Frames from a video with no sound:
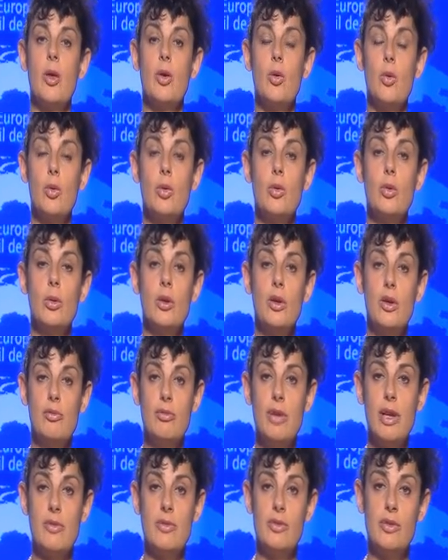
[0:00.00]
all
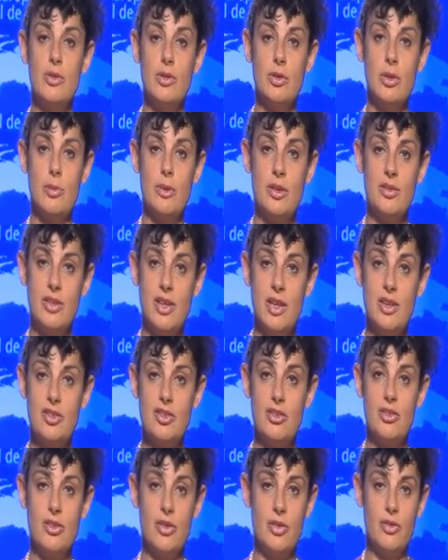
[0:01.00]
relevant
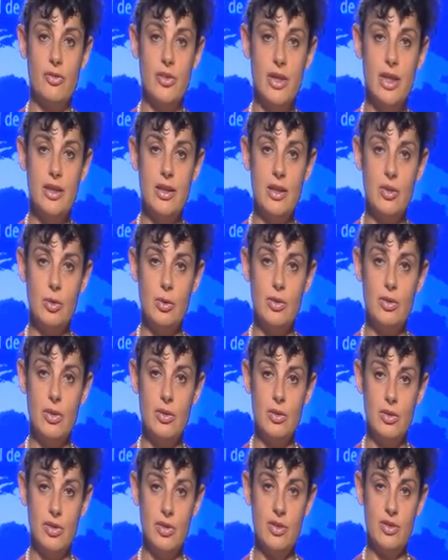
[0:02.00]
documentation, so fee
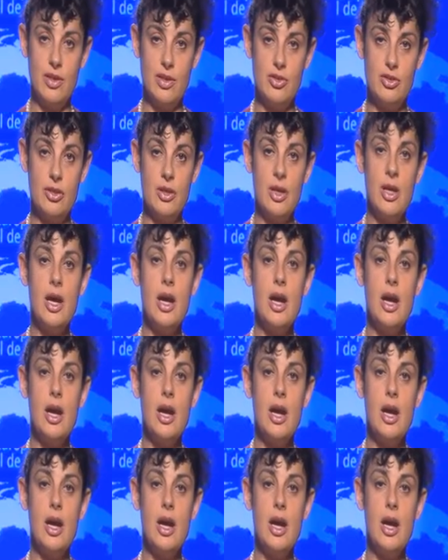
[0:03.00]
notes, etc.,